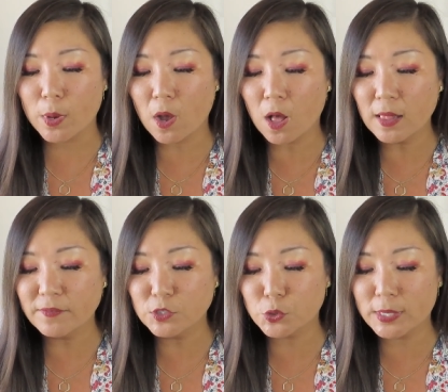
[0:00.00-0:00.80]
We all
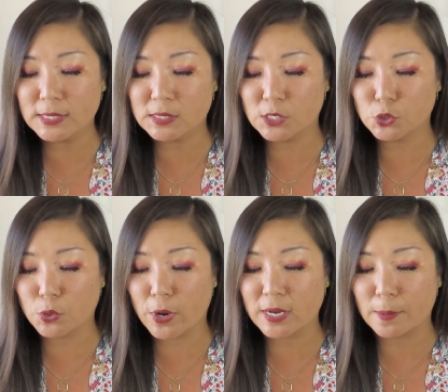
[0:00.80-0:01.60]
have enjoyed this dish
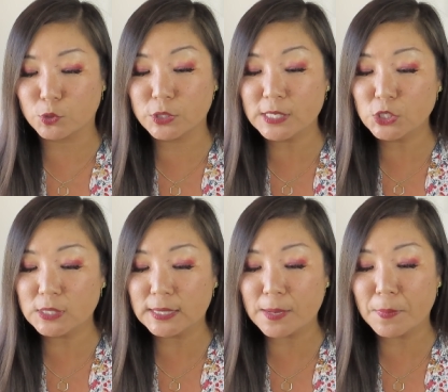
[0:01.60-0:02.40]
growing up.
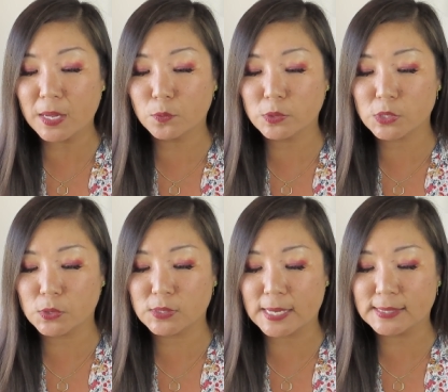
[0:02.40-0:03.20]
Traditionally, mutton was
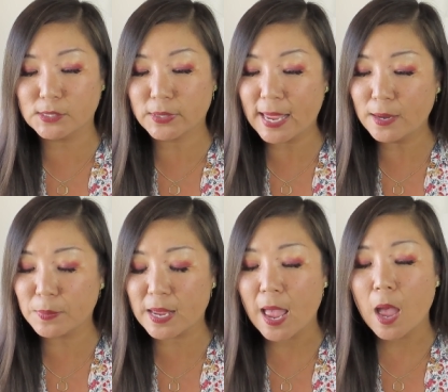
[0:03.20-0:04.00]
used and still can
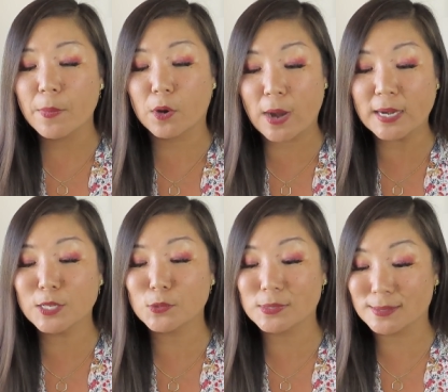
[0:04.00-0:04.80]
be, but
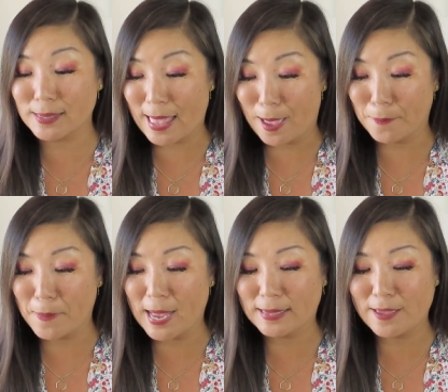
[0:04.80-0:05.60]
Granny uses
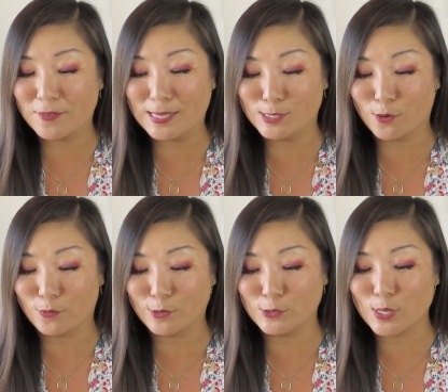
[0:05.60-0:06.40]
lamb. Make life easier
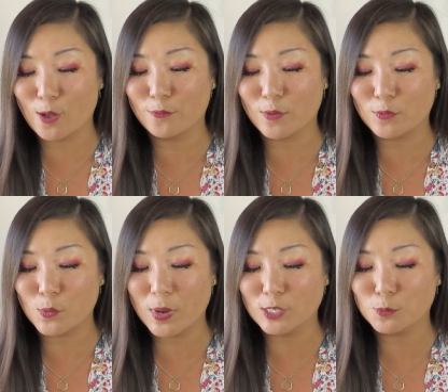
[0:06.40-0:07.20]
for yourself if
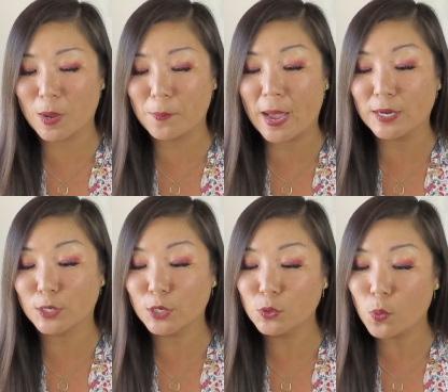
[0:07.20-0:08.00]
you wish by buying a
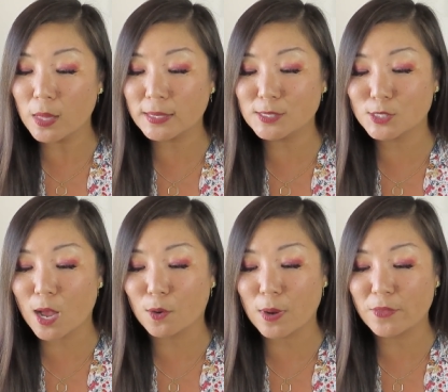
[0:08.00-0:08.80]
good quality
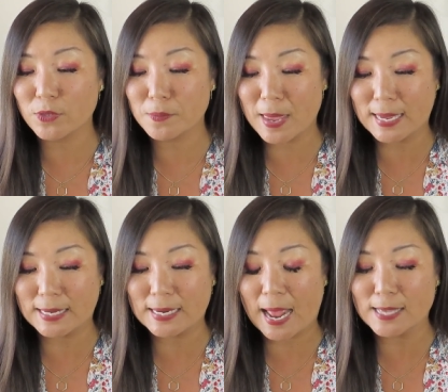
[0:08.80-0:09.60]
stock rather than
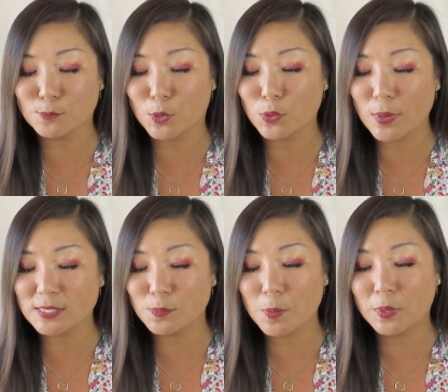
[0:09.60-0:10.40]
making it as per the
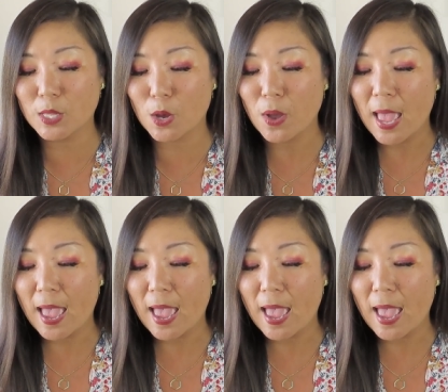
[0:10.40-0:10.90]
recipe below,